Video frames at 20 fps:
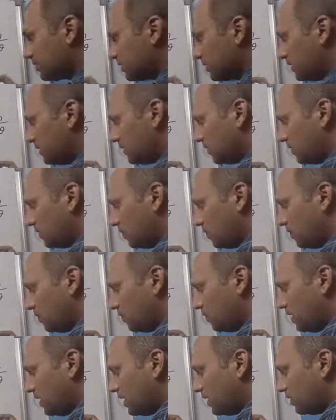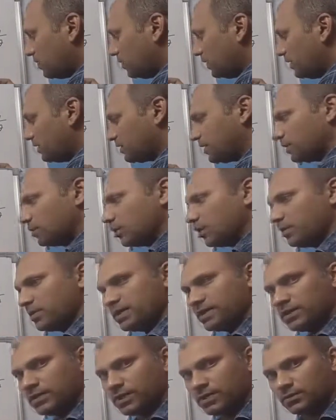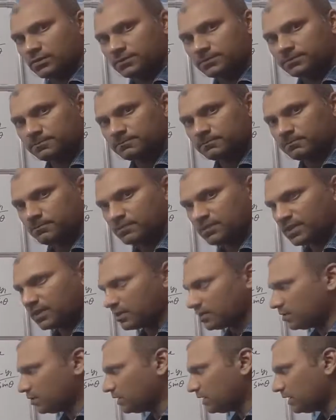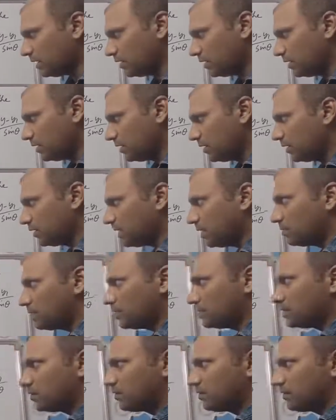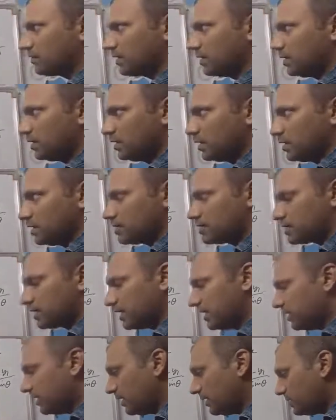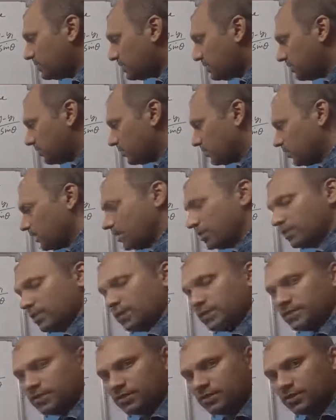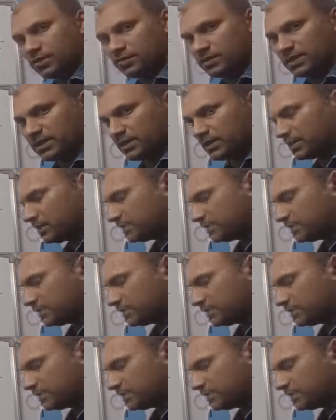See, we are doing trigonometry now. Okay, come out of straight lines, we are doing trigonometry.